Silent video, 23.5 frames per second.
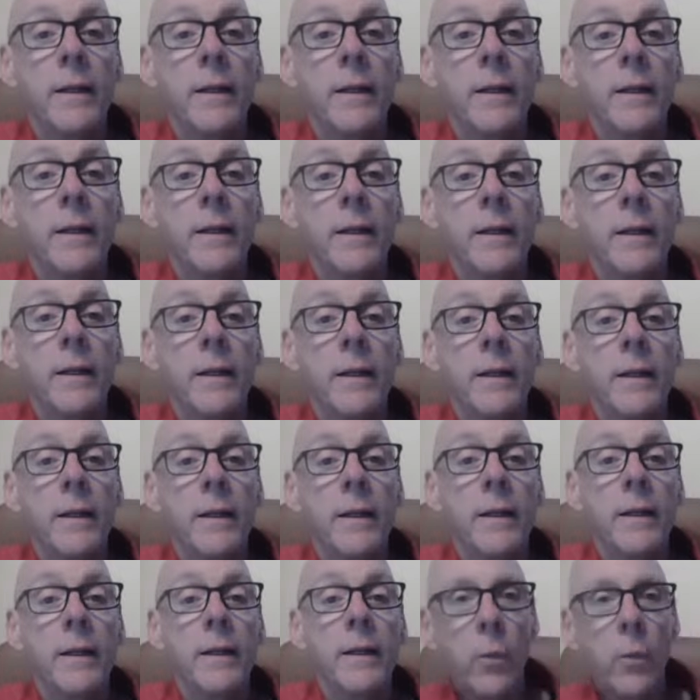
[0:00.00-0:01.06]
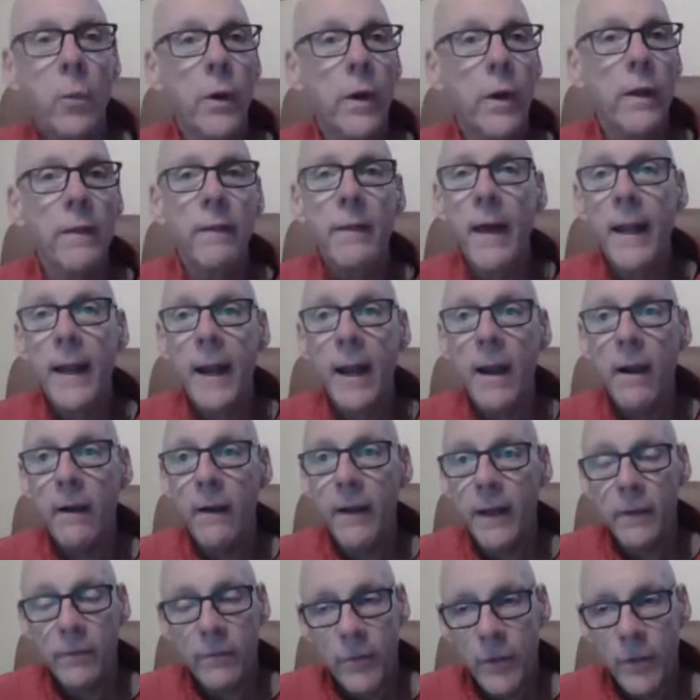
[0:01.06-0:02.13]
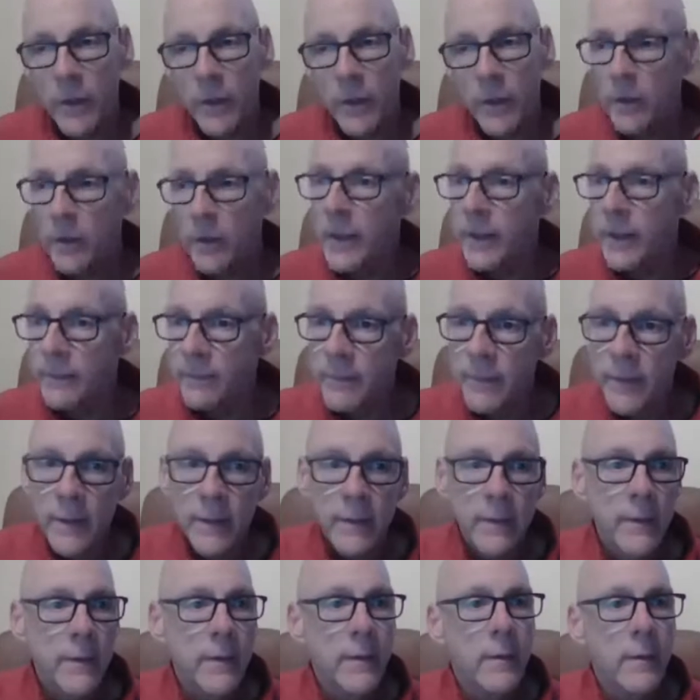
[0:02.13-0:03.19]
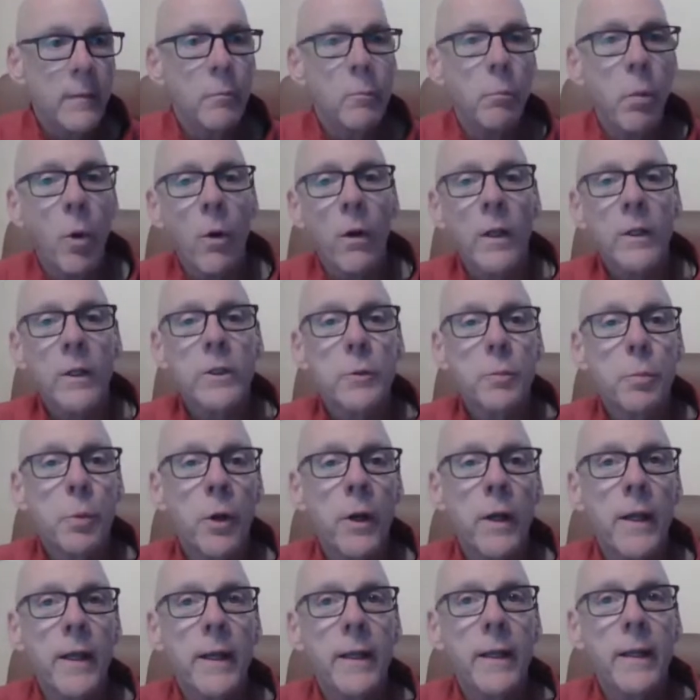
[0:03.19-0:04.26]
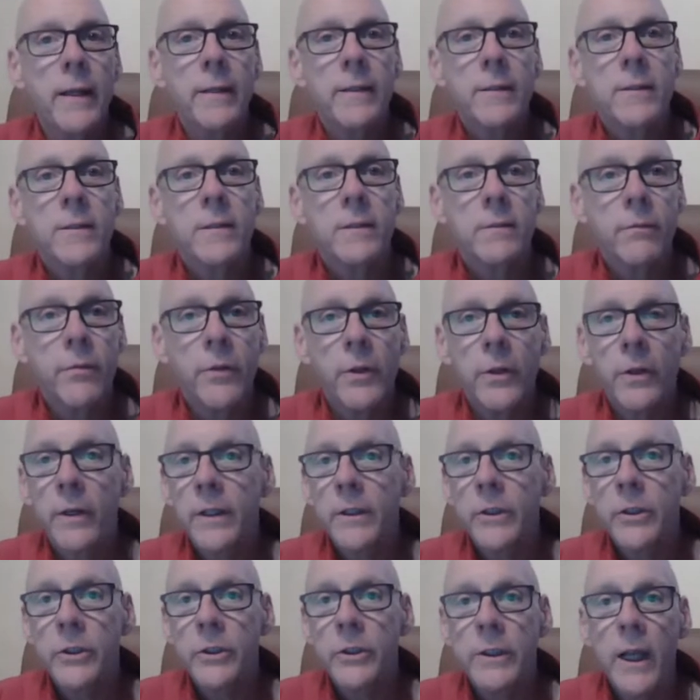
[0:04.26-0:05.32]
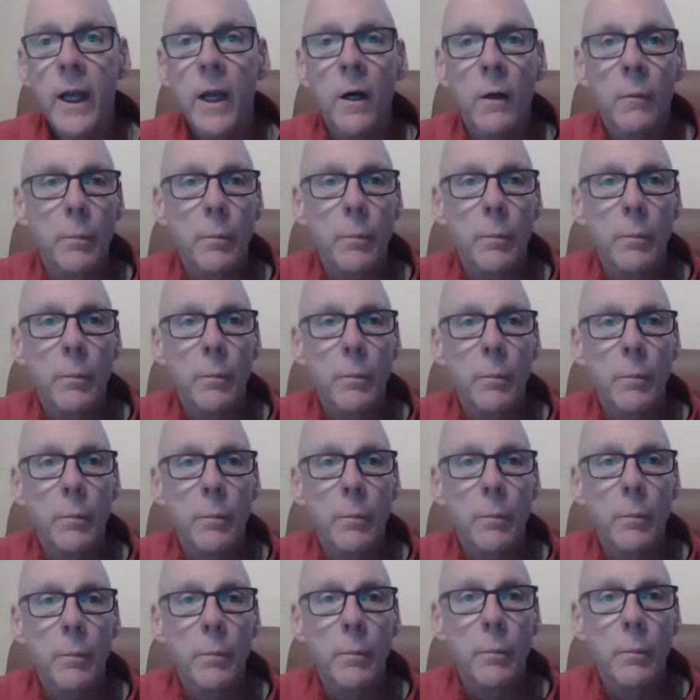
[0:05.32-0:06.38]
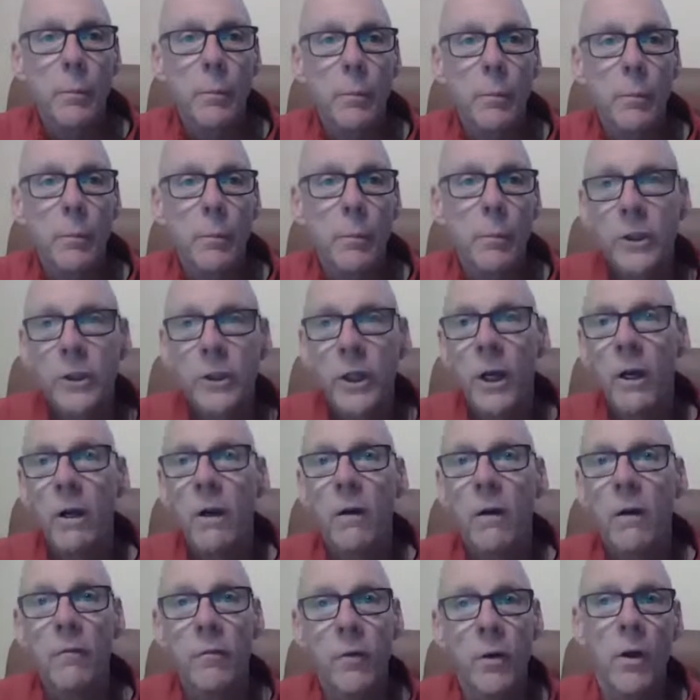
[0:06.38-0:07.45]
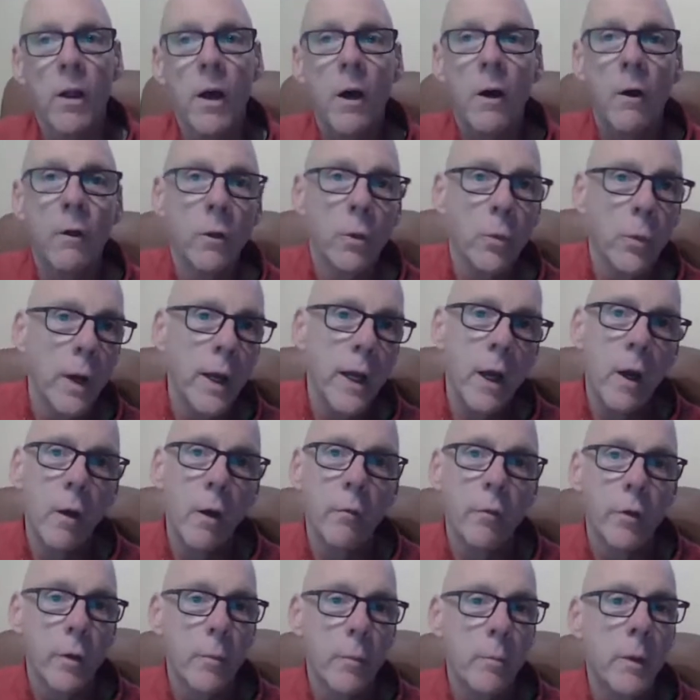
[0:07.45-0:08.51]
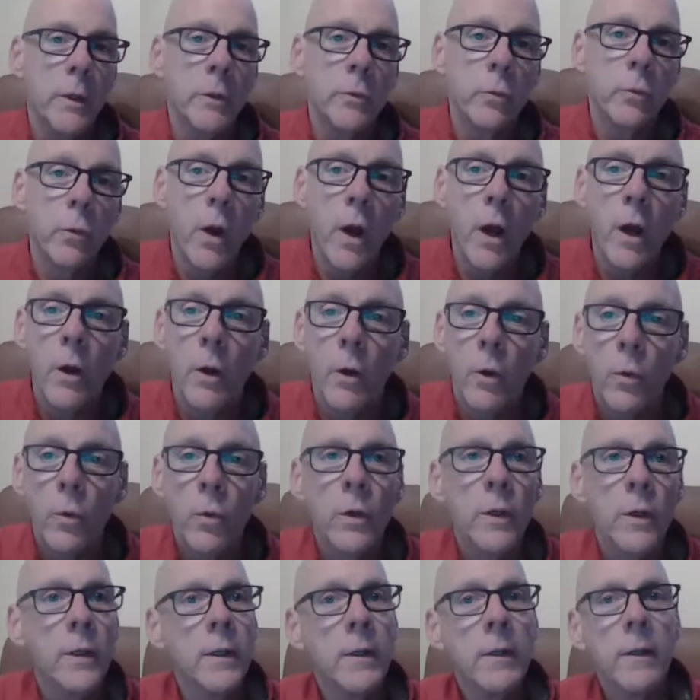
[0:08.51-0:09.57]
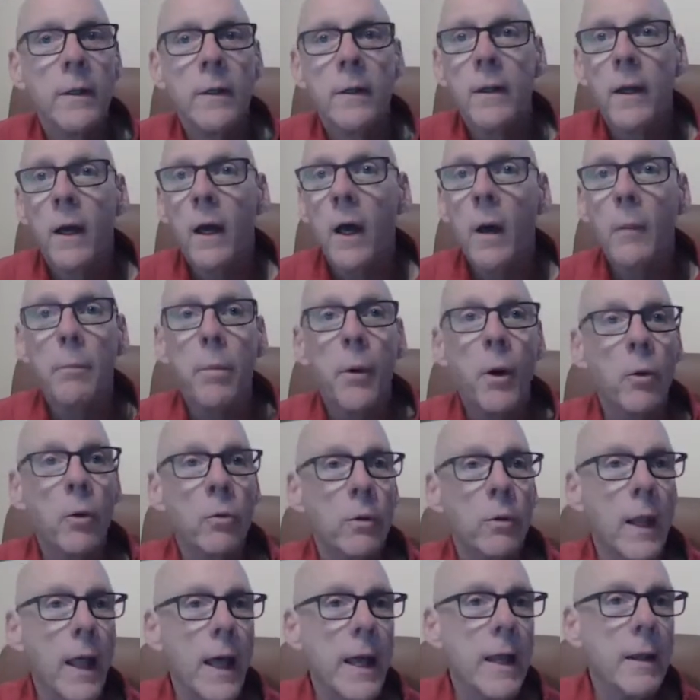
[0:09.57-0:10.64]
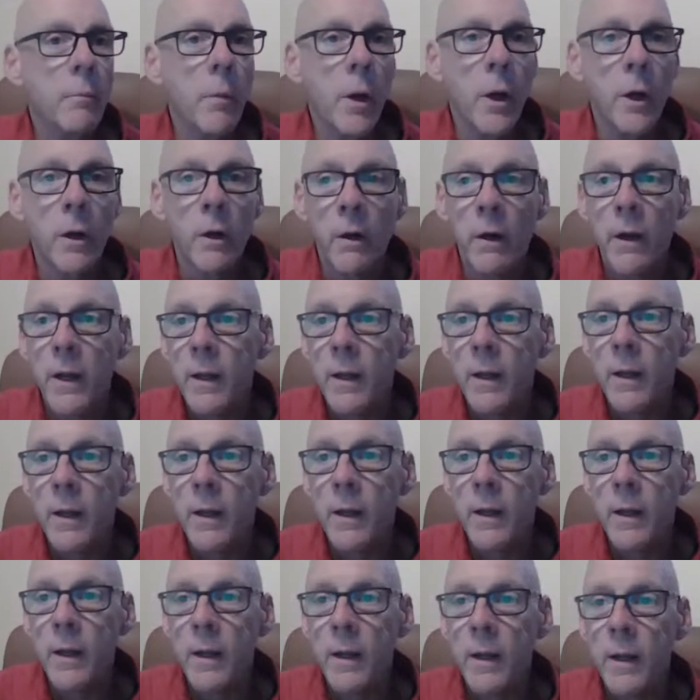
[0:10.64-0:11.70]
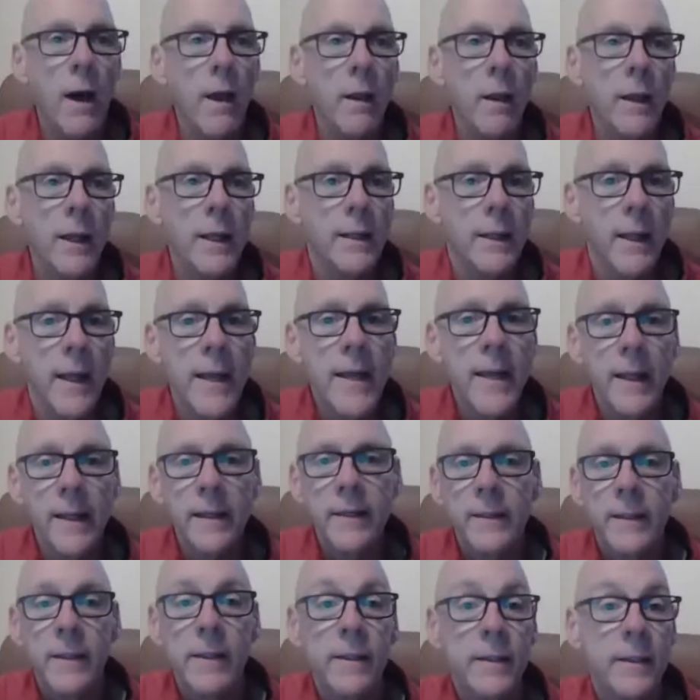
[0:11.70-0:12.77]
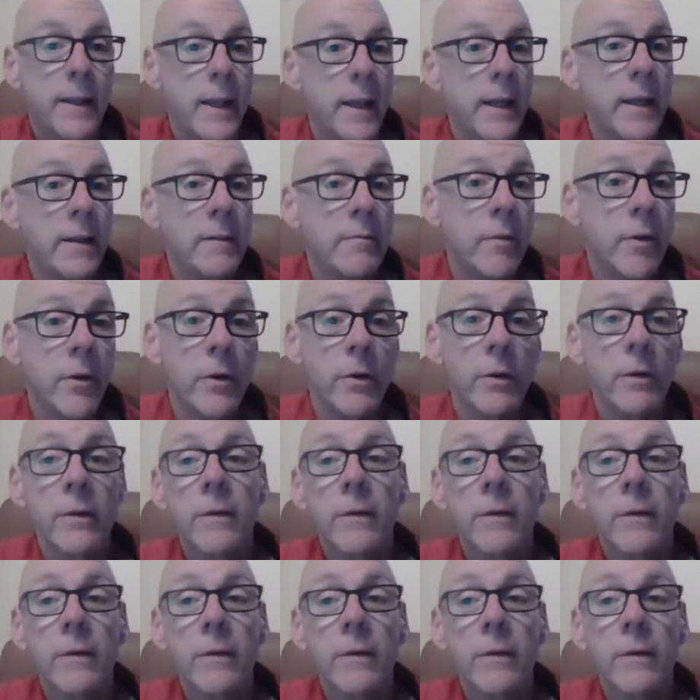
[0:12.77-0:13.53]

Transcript: uh, anywhere in that area, if you're in Boiling Springs, if you're in Shelby, Gastonia, Cherryville, all the way over to Monroe, up on Lake Murray, Mount Holly, Lincolnton, Denver,